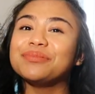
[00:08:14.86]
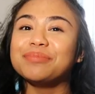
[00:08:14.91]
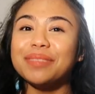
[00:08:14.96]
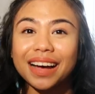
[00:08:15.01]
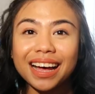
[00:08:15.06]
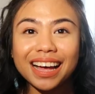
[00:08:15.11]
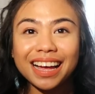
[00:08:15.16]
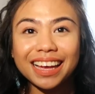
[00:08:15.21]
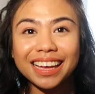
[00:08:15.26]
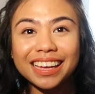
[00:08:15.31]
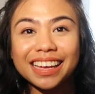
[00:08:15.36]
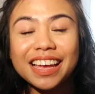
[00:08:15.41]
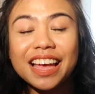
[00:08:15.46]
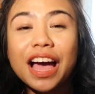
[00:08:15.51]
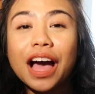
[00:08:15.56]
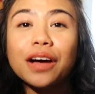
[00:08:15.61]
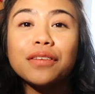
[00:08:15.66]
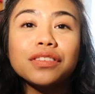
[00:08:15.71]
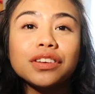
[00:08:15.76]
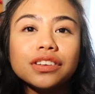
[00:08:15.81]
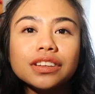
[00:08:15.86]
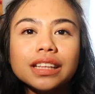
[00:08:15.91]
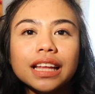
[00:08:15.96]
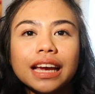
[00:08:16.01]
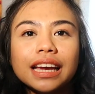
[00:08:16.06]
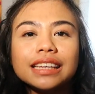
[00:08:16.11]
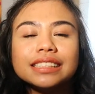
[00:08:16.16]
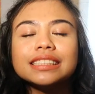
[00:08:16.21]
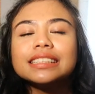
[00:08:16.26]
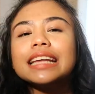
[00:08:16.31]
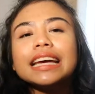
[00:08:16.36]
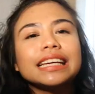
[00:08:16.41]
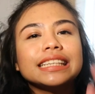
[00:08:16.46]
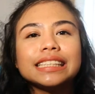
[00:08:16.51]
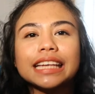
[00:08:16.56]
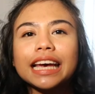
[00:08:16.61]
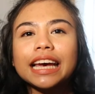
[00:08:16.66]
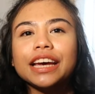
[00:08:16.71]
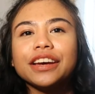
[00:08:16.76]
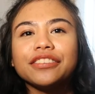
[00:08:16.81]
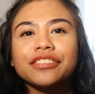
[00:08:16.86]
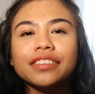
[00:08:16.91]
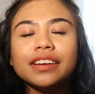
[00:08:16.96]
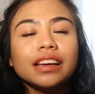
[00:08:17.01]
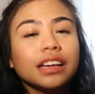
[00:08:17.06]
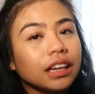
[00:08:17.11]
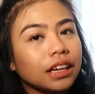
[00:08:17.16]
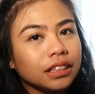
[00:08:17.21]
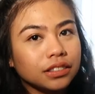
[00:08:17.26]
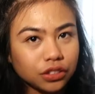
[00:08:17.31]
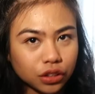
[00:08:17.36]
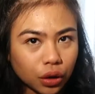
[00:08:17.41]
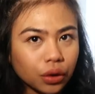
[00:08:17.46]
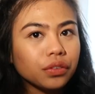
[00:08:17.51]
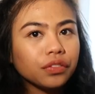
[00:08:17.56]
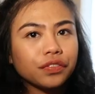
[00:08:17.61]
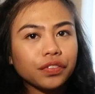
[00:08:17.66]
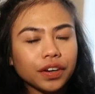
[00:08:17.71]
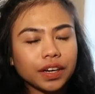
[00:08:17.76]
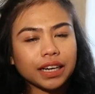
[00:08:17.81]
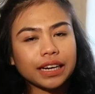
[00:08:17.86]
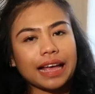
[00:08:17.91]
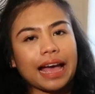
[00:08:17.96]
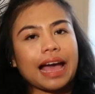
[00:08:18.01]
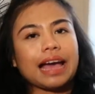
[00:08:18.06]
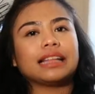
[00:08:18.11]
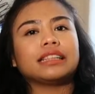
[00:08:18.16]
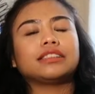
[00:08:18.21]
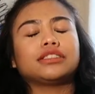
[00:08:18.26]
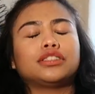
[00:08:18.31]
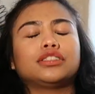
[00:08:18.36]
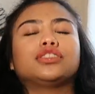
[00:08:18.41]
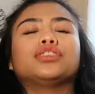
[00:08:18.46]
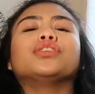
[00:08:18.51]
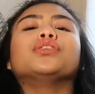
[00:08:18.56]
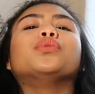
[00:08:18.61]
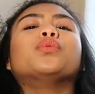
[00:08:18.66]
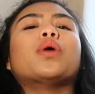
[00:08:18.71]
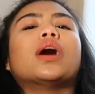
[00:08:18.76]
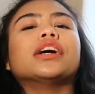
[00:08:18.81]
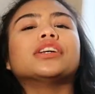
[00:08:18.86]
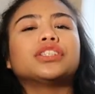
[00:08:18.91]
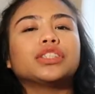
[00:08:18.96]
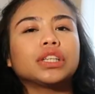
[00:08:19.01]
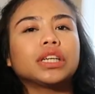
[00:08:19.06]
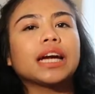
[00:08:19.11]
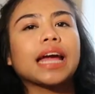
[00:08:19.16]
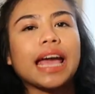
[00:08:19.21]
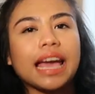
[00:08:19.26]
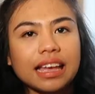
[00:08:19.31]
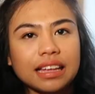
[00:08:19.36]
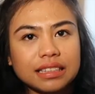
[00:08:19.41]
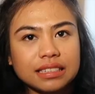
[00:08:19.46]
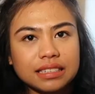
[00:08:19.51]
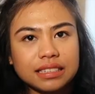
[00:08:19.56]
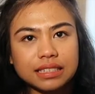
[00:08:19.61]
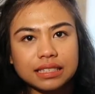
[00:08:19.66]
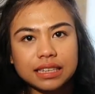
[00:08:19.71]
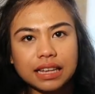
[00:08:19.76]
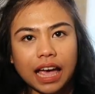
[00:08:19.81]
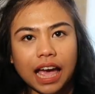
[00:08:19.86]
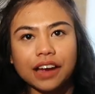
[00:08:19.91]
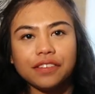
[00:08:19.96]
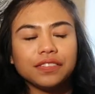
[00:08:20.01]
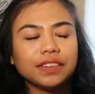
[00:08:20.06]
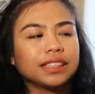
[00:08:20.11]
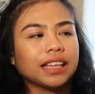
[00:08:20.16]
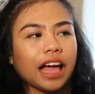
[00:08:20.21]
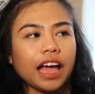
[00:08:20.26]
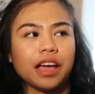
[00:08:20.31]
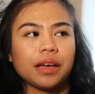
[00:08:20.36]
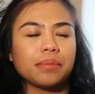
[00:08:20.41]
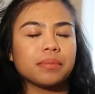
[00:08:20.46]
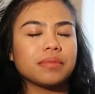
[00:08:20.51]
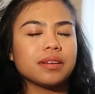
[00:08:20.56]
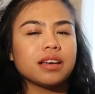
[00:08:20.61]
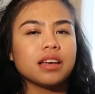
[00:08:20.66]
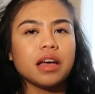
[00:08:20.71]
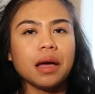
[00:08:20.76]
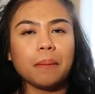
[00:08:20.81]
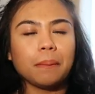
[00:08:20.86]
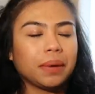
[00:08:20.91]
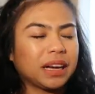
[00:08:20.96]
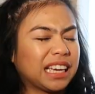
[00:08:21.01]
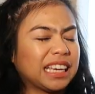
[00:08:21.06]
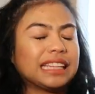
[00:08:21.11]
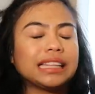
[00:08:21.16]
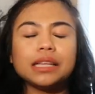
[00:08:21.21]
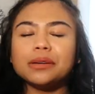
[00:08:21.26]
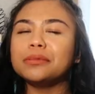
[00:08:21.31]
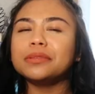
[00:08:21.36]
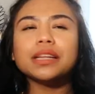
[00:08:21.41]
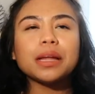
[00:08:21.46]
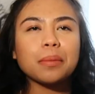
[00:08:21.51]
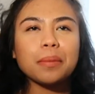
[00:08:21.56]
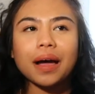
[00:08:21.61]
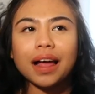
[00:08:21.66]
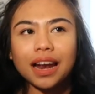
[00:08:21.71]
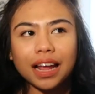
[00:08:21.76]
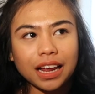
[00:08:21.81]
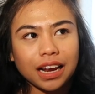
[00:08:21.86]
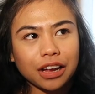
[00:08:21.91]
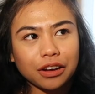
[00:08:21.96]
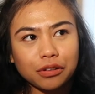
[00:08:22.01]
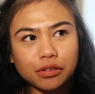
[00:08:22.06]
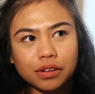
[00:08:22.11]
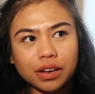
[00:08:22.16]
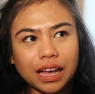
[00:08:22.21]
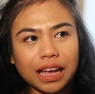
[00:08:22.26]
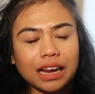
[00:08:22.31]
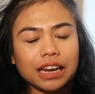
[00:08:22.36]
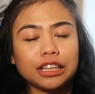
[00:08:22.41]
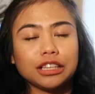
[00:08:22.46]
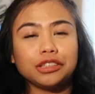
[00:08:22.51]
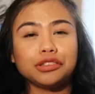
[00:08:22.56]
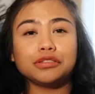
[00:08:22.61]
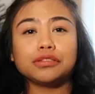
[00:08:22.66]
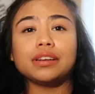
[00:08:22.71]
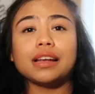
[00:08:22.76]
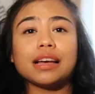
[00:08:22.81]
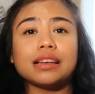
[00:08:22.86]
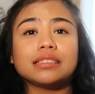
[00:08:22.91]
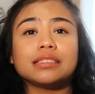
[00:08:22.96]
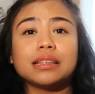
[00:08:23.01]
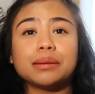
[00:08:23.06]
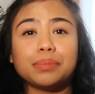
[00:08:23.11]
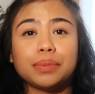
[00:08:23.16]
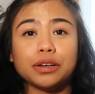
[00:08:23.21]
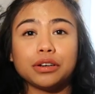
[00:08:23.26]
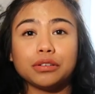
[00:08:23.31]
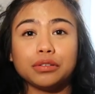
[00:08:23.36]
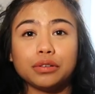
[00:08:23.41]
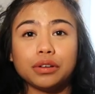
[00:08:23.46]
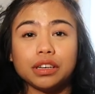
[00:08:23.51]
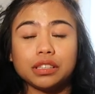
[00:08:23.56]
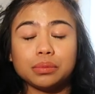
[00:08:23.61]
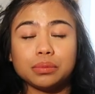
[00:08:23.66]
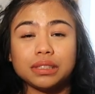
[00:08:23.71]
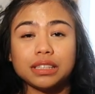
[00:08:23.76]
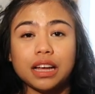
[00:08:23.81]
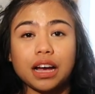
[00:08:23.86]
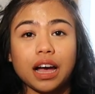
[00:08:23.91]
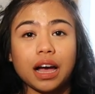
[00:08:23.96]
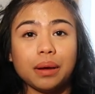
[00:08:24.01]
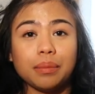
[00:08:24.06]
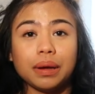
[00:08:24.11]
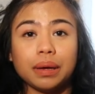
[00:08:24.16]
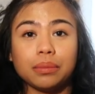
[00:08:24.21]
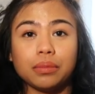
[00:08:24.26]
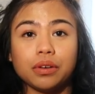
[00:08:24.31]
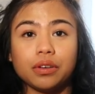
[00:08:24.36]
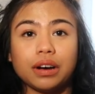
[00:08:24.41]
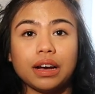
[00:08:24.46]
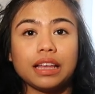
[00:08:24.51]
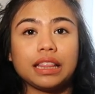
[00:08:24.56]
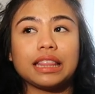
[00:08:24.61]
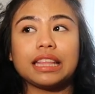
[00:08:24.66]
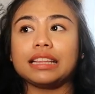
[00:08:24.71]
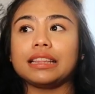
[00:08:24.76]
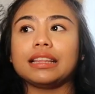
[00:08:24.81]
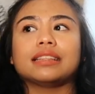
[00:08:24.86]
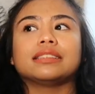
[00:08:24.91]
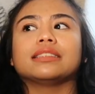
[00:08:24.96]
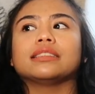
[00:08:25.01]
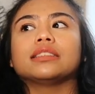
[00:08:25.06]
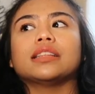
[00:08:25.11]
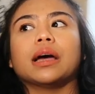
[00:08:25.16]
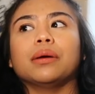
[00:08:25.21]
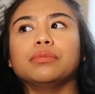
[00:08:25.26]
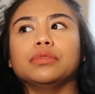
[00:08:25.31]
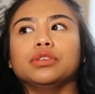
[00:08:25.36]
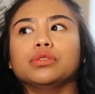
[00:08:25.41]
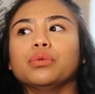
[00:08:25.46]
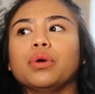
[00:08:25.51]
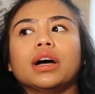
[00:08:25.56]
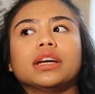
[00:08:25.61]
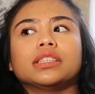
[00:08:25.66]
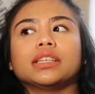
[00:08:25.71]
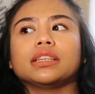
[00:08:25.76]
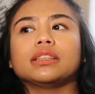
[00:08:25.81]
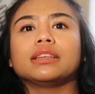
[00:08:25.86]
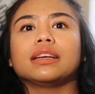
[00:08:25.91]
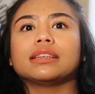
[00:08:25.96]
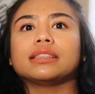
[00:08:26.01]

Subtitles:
Bye! Have a good day. Stay safe. Don't forget to wash your hands every time. Pag hindi mo na maalala kung kailan yung last na paghugas mo ng kamay mo, I think that's the time you wash it.